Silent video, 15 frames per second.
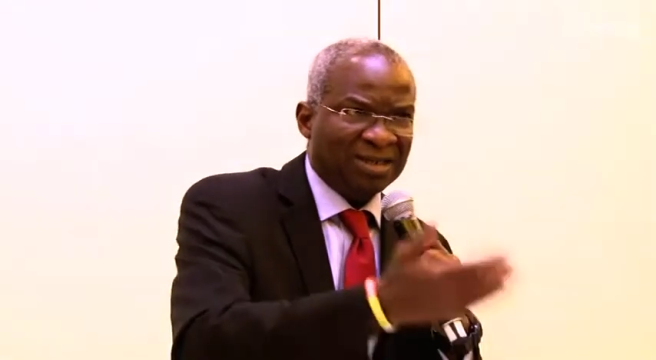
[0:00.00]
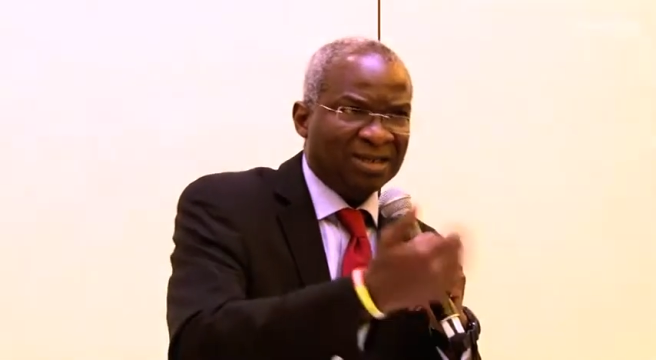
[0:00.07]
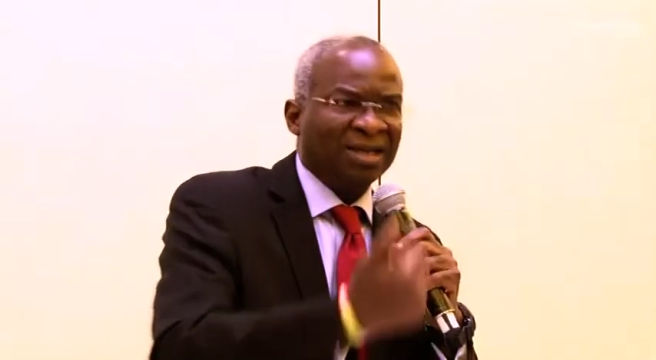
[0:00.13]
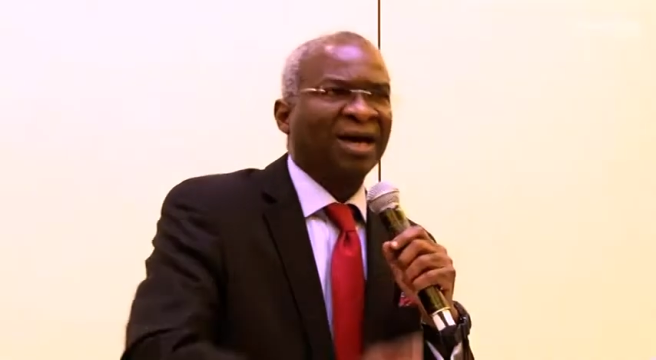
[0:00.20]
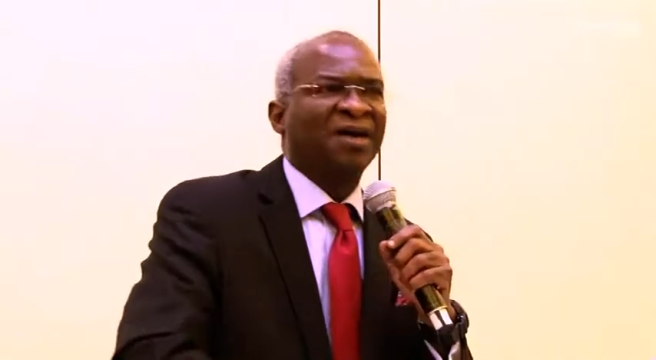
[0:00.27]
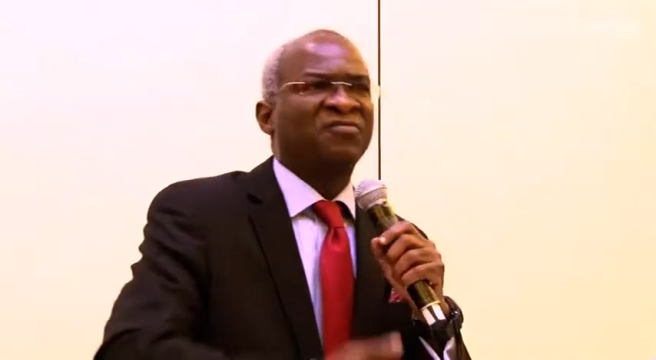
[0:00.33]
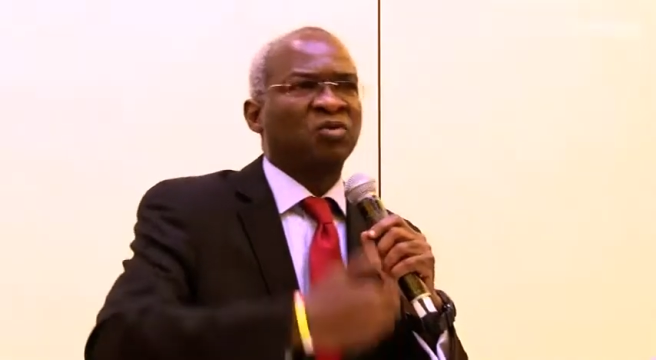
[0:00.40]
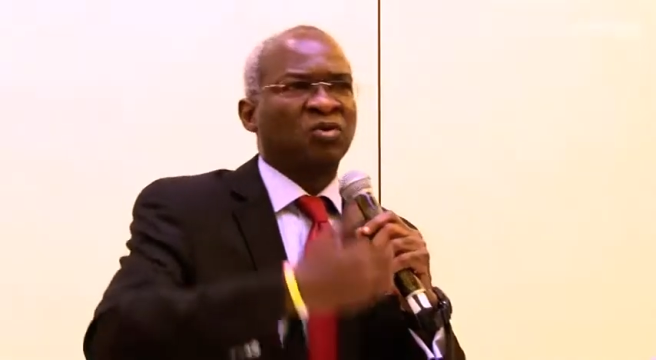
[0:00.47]
They
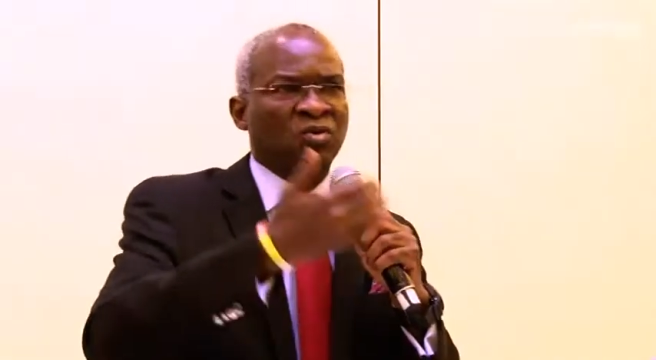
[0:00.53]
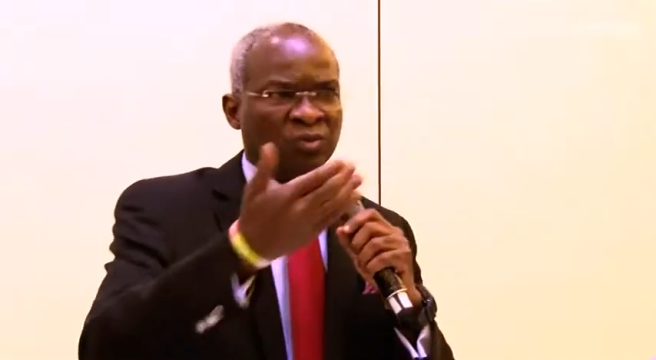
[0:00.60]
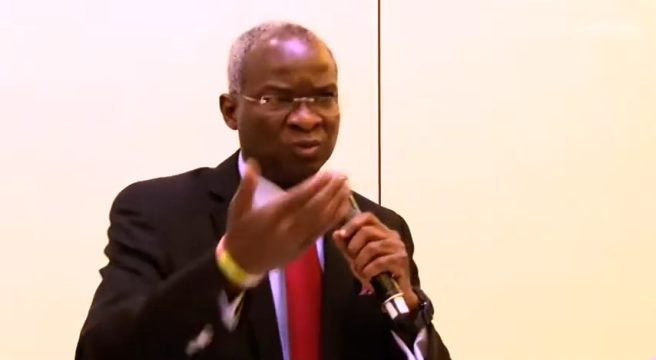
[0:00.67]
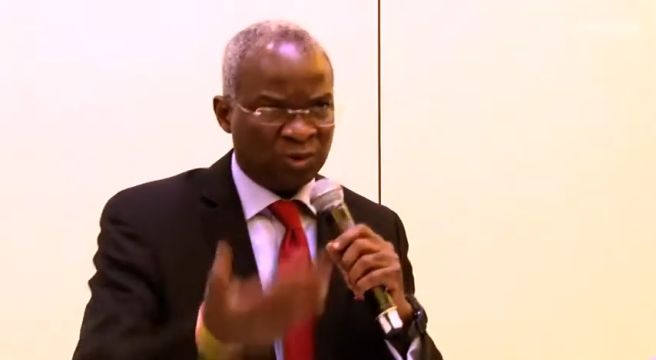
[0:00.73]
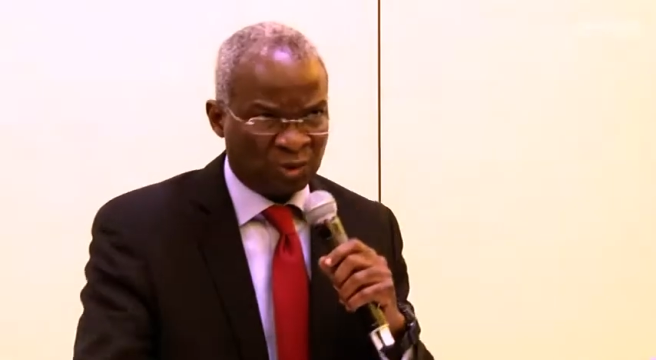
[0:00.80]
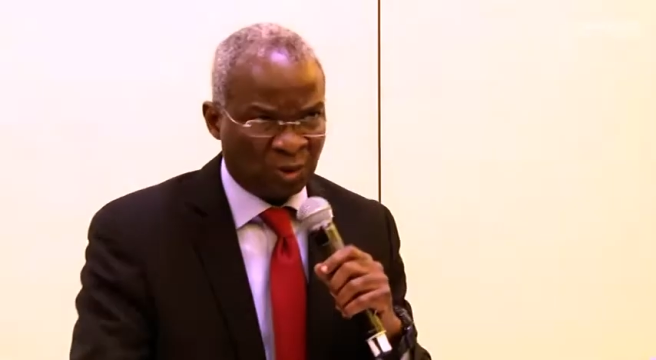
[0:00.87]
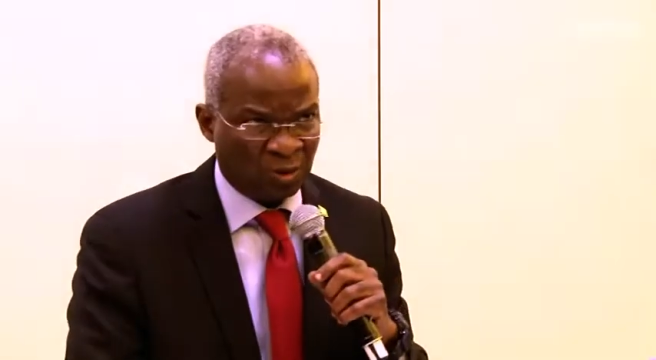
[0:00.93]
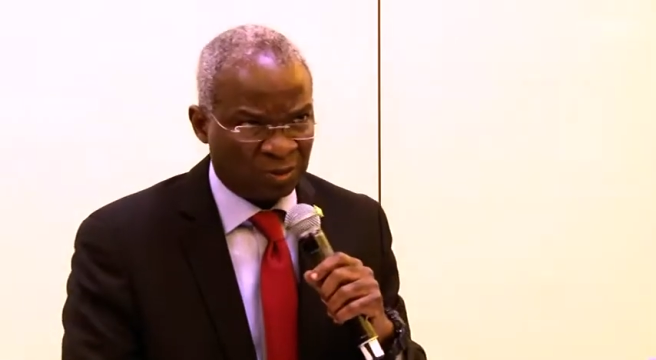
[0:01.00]
have to
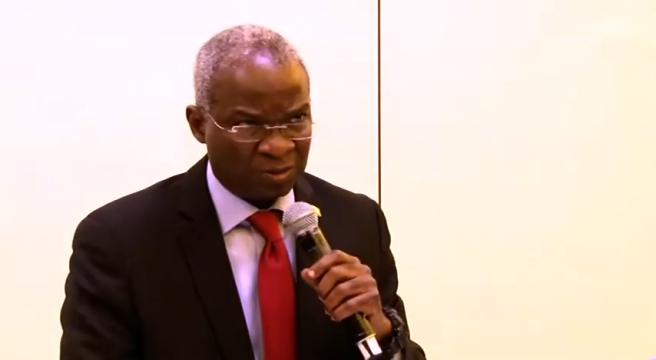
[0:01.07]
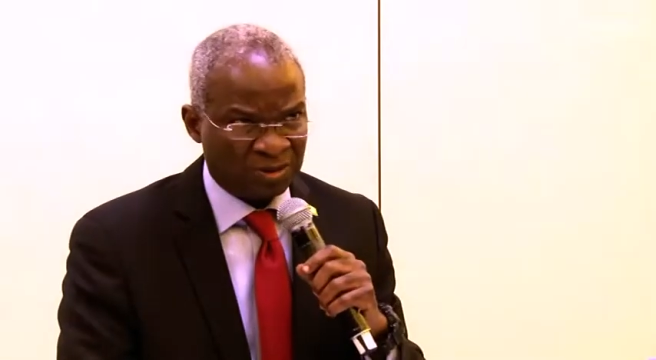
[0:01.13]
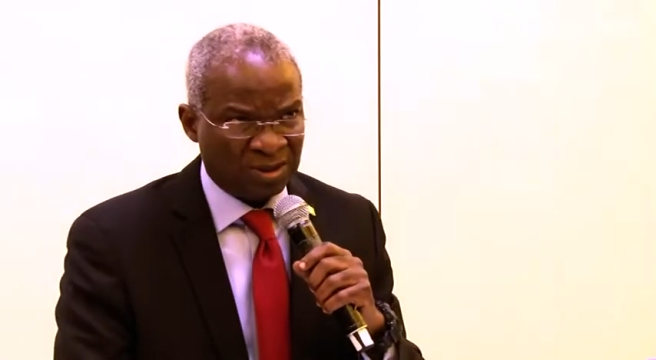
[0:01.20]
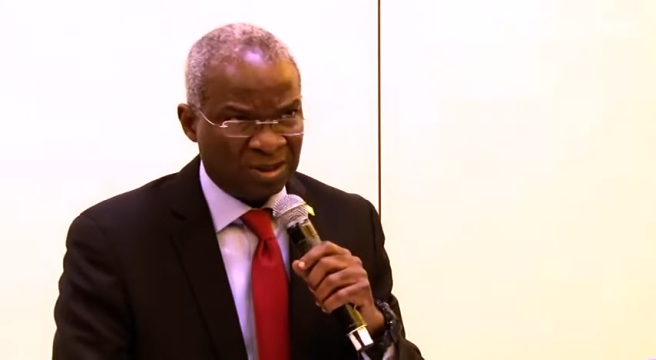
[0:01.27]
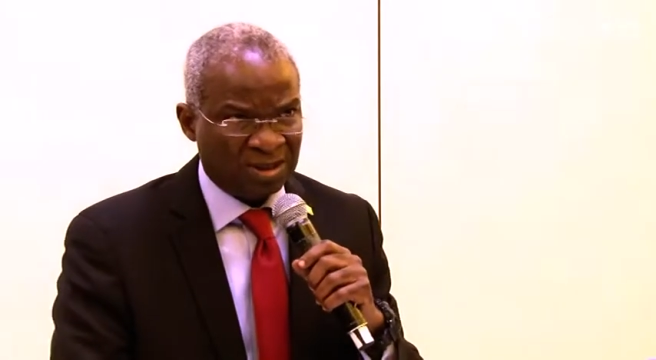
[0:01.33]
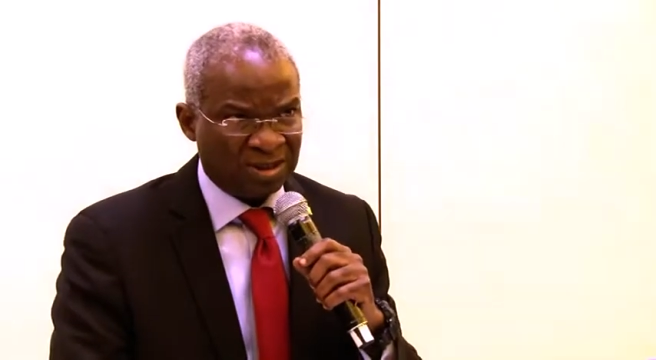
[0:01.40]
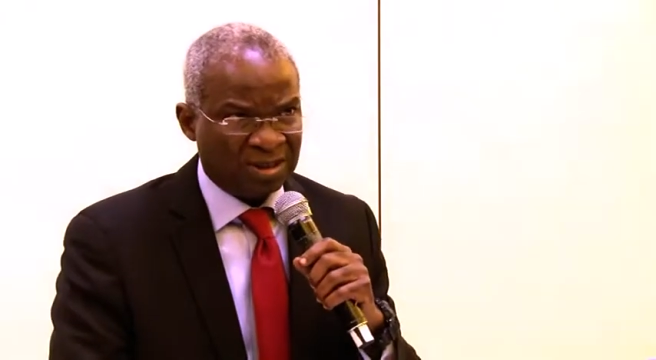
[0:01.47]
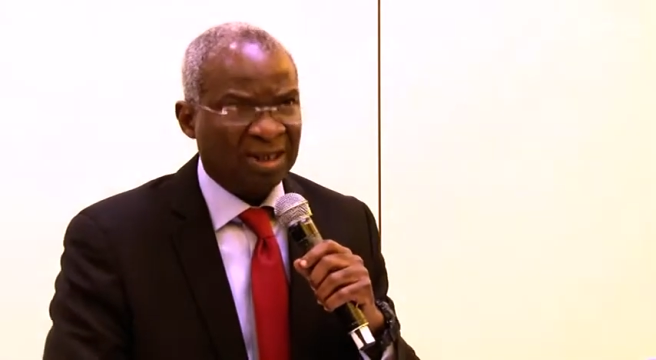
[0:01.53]
consult.
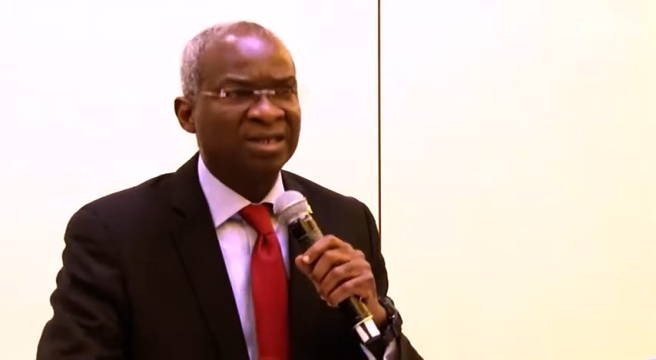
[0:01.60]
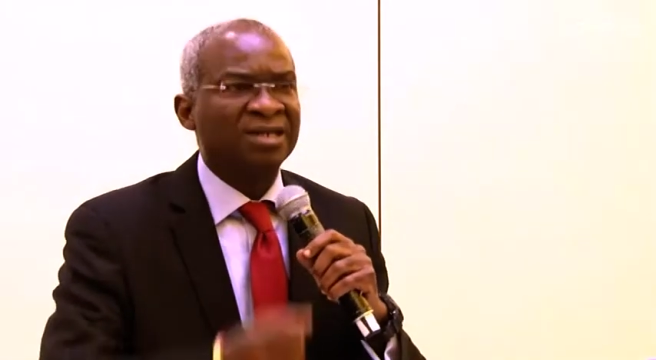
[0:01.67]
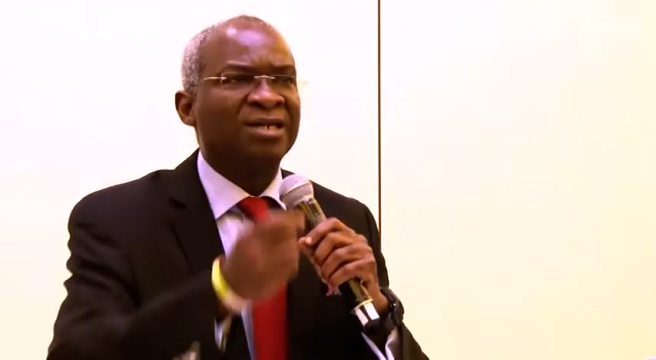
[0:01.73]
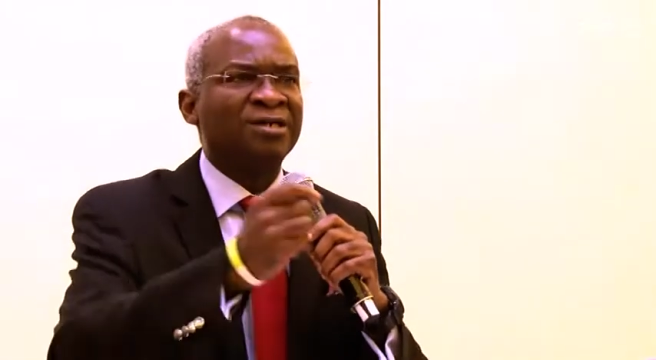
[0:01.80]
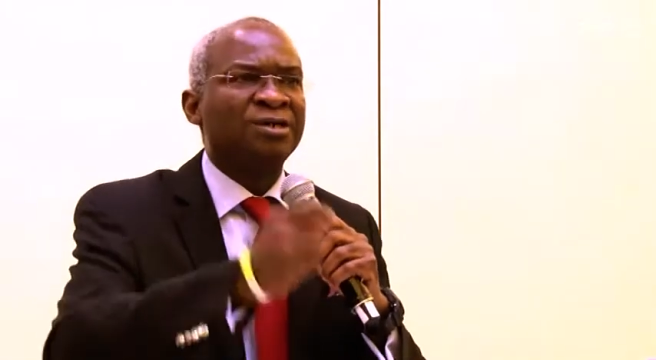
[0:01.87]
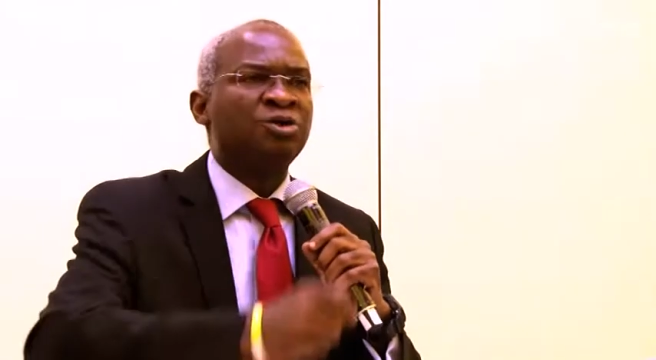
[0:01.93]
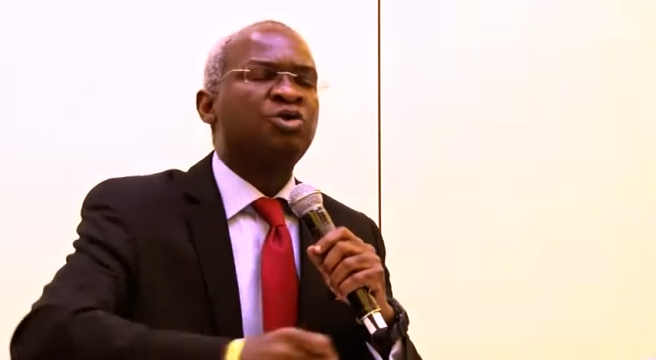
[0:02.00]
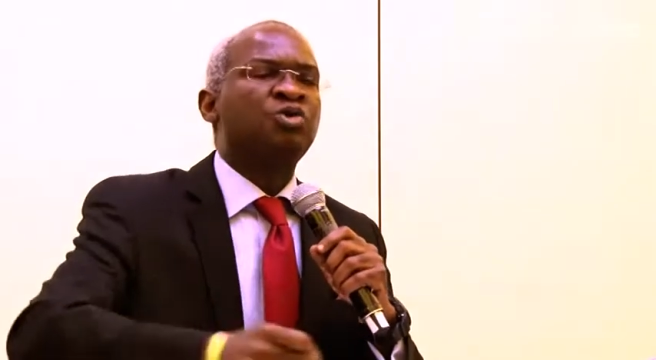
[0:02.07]
Then
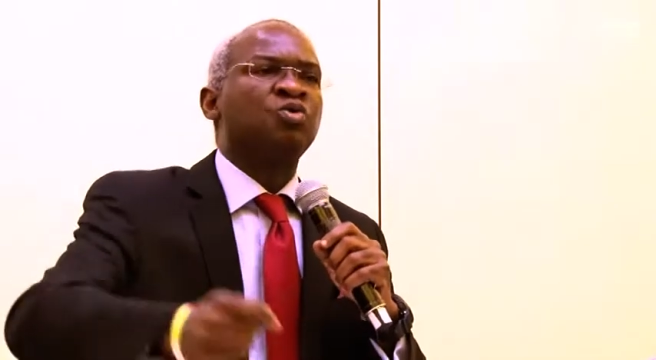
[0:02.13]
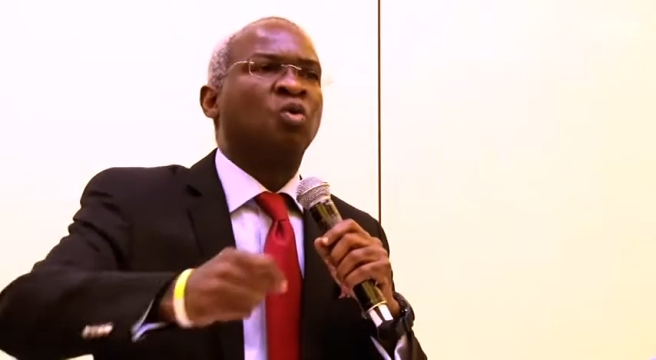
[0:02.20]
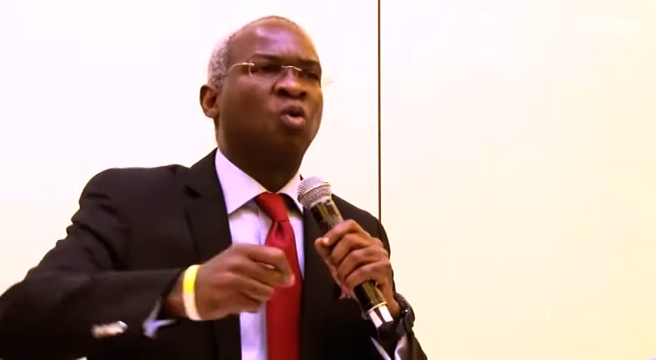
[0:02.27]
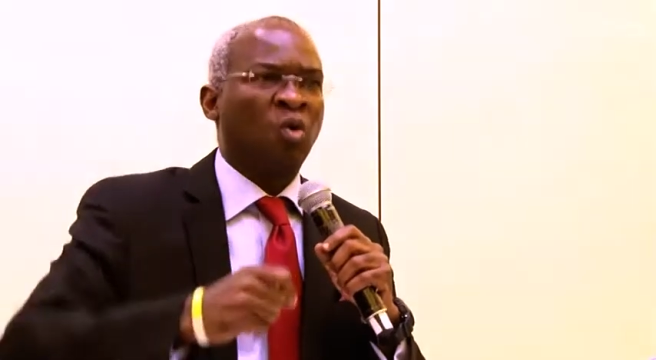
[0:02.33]
they issue